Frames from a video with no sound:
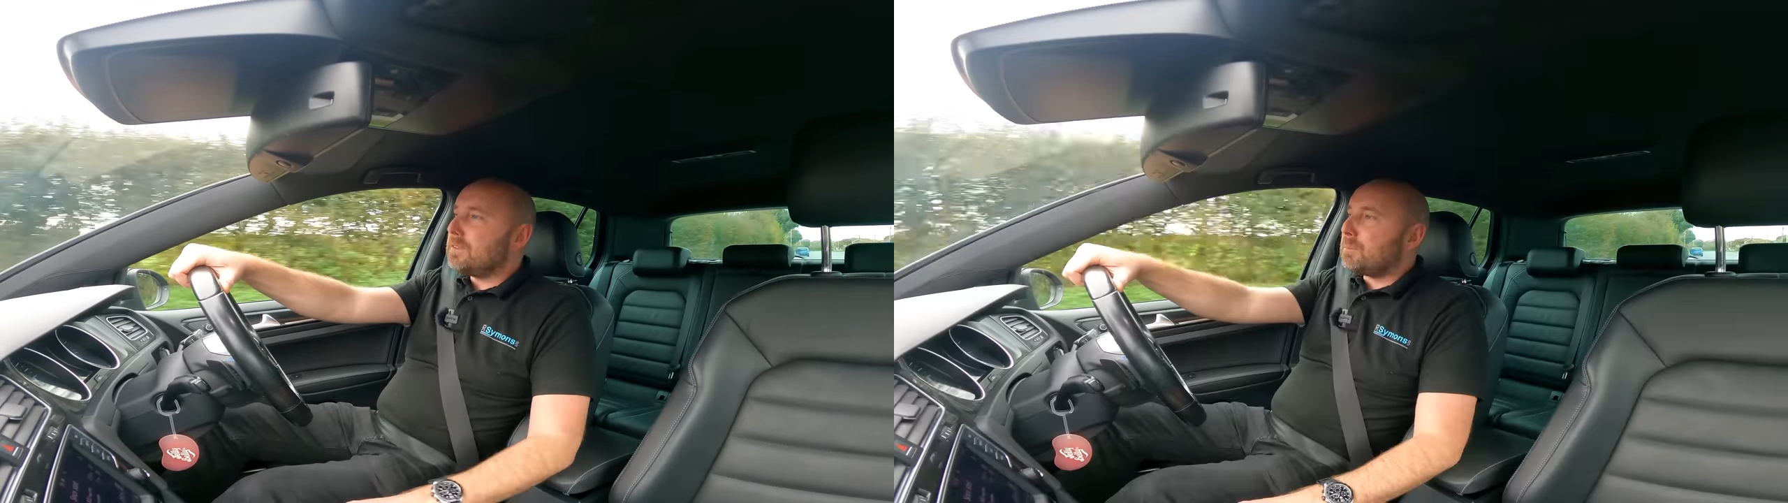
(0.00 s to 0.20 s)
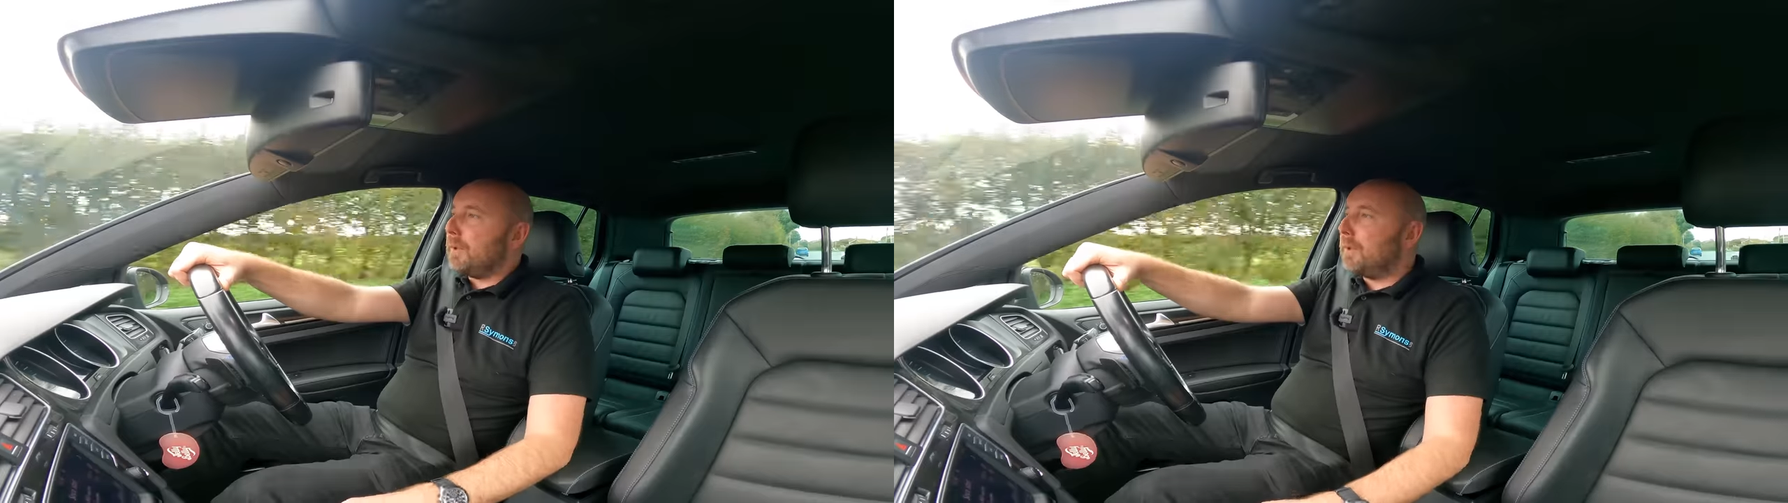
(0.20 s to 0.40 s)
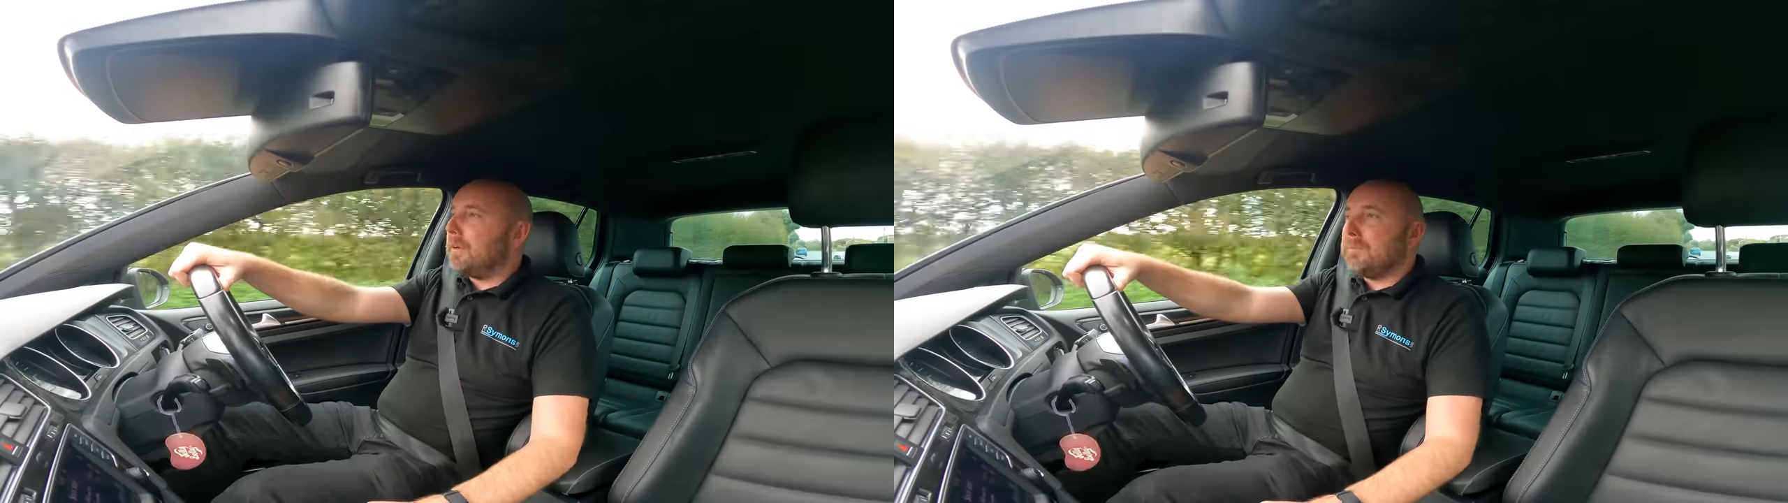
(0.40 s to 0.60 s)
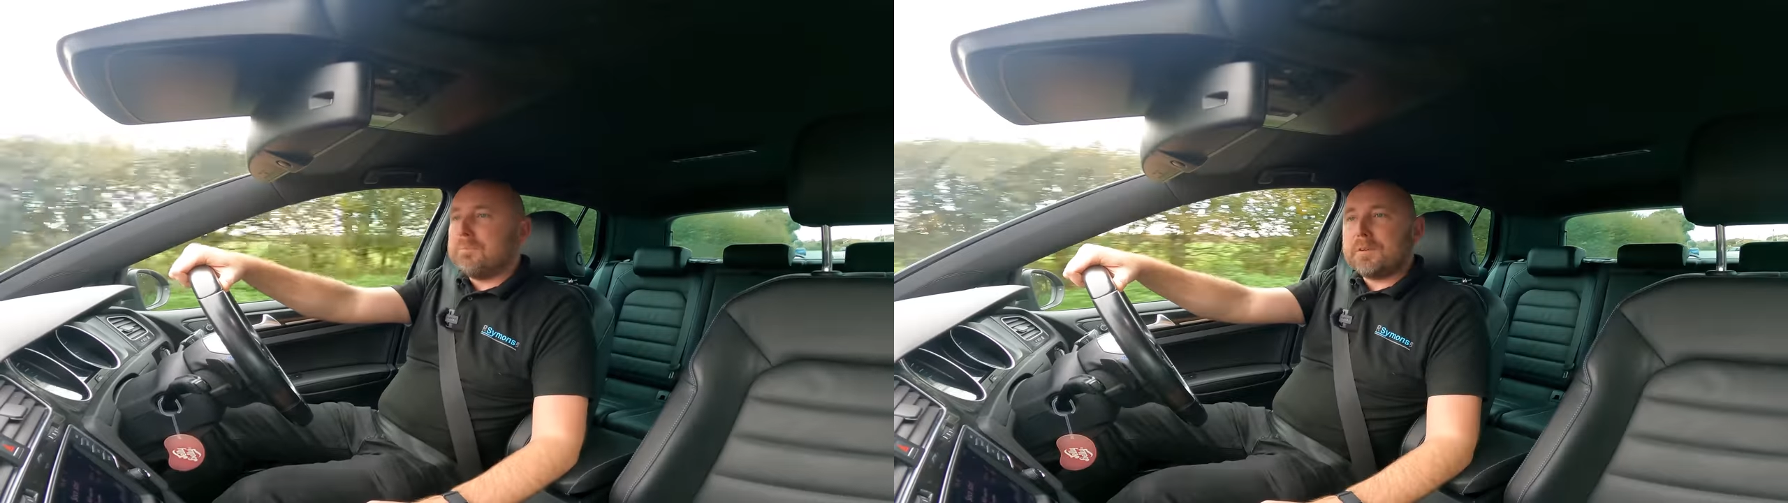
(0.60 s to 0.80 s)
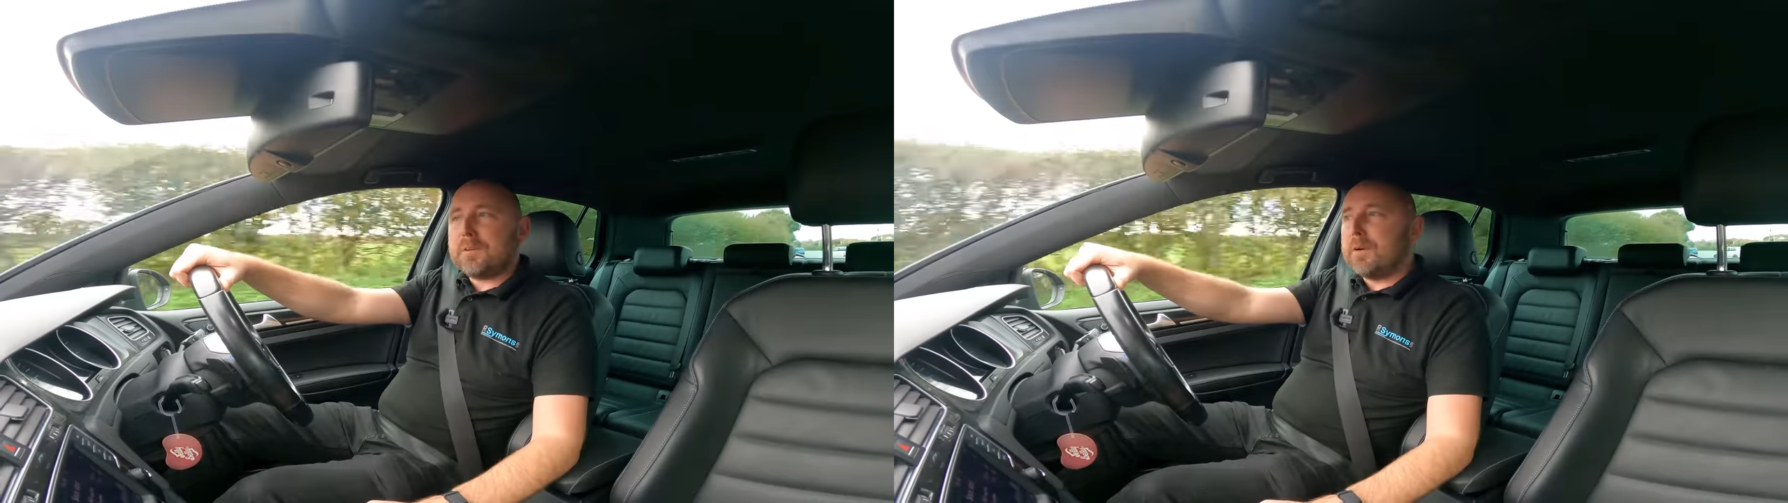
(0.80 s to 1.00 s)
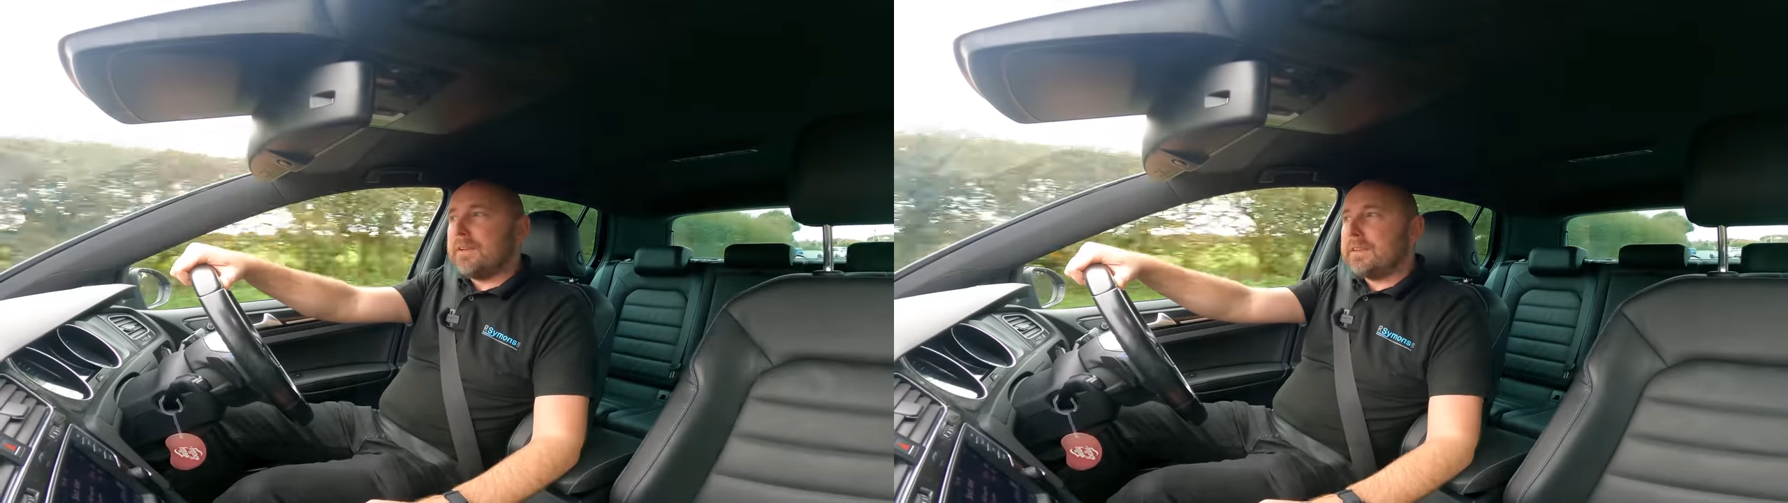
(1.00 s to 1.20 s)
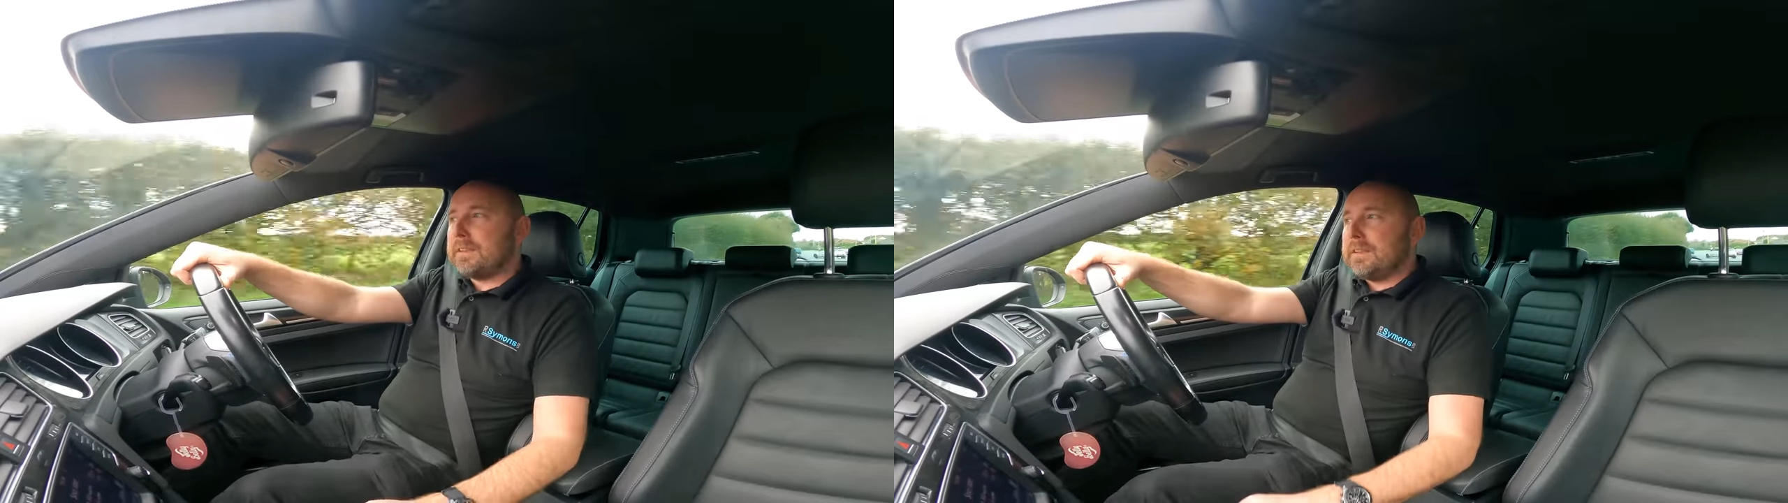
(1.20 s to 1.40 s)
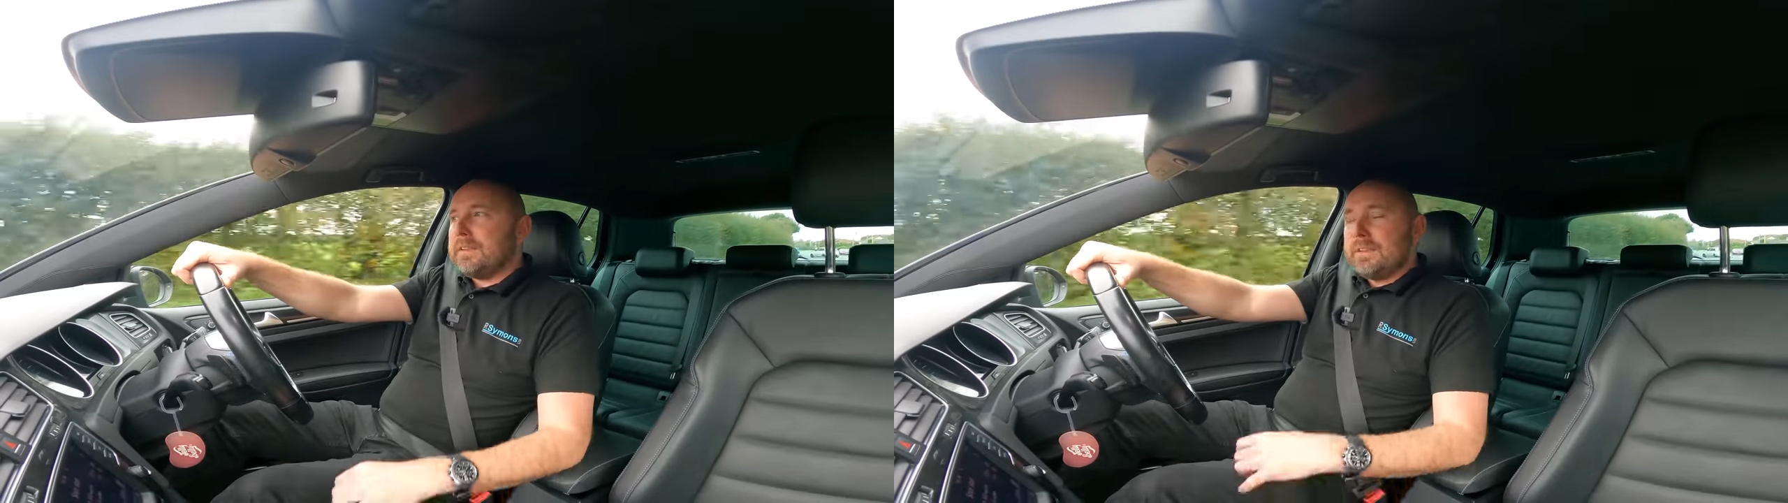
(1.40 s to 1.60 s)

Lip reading: pretty good. I quite like it.